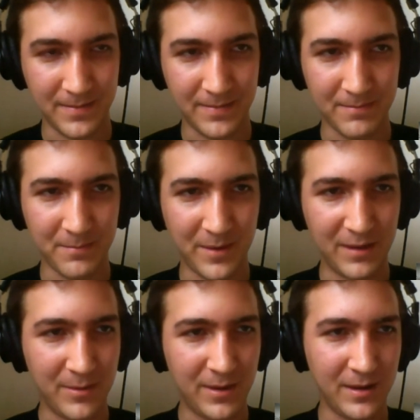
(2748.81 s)

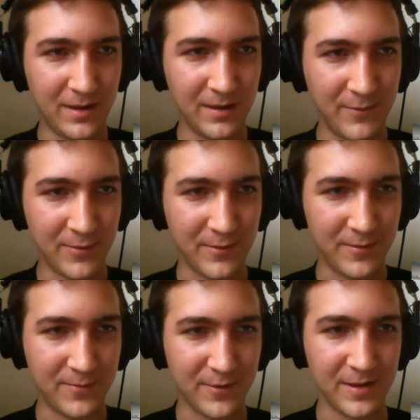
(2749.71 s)
Maybe if your
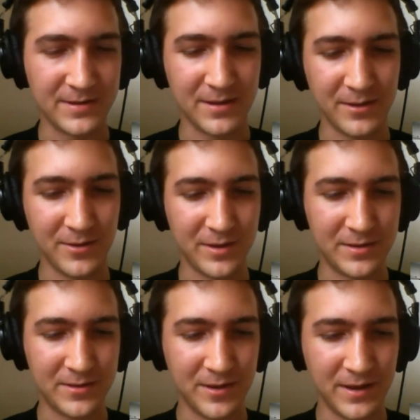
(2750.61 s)
friend hasn't looked
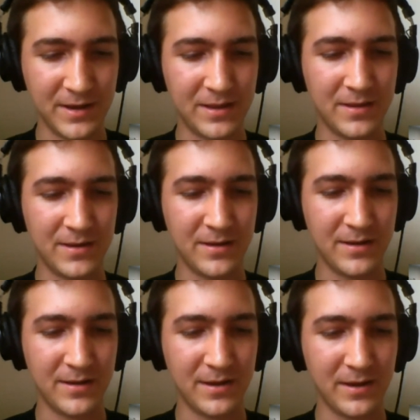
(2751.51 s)
into that,
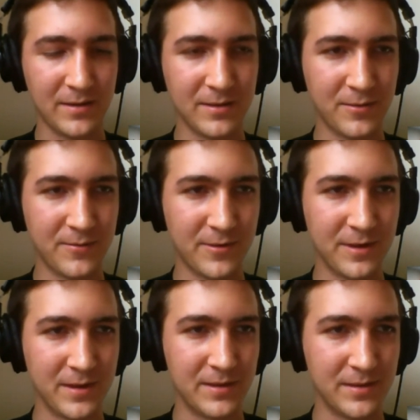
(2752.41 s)
you can look for
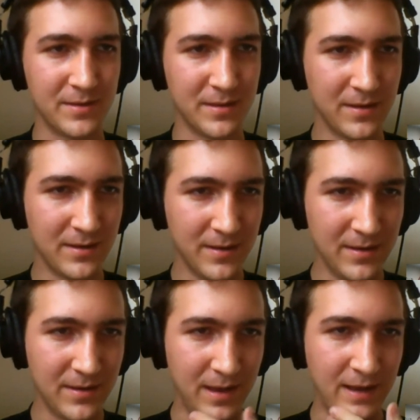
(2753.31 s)
it, and
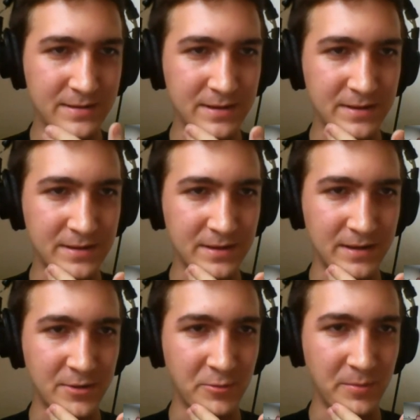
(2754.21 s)
it has
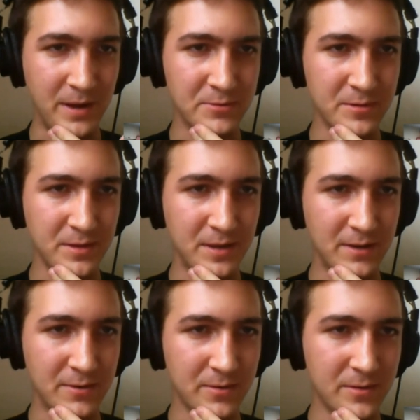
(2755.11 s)
its own manual
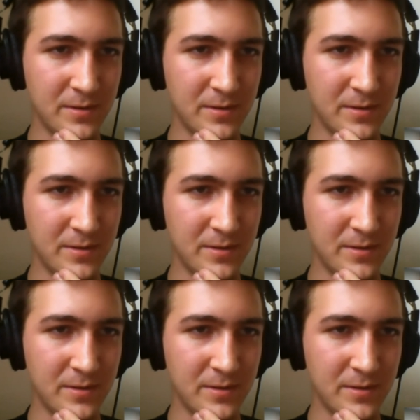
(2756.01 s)
now.